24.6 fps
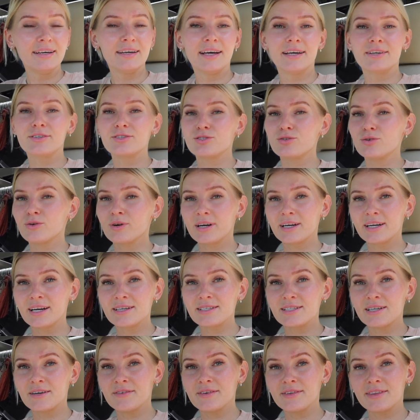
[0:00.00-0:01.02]
and just
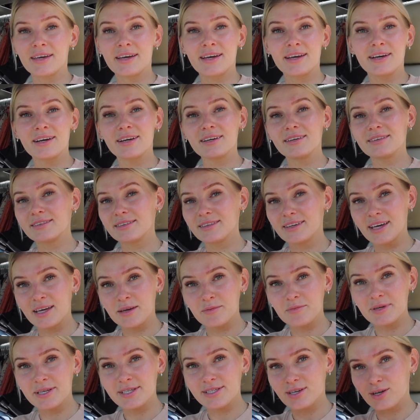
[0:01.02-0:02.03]
organize everything in
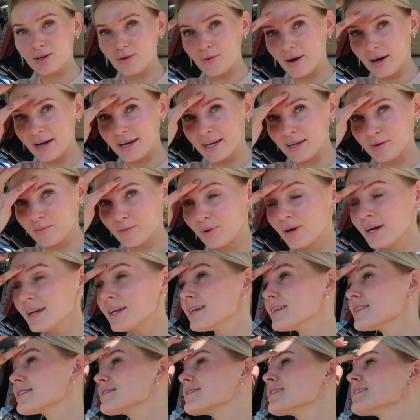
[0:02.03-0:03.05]
peace and quiet. And what
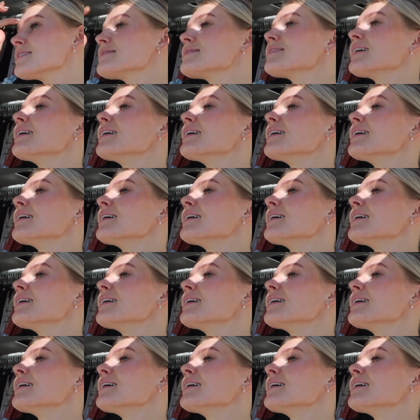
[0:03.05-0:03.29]
is this?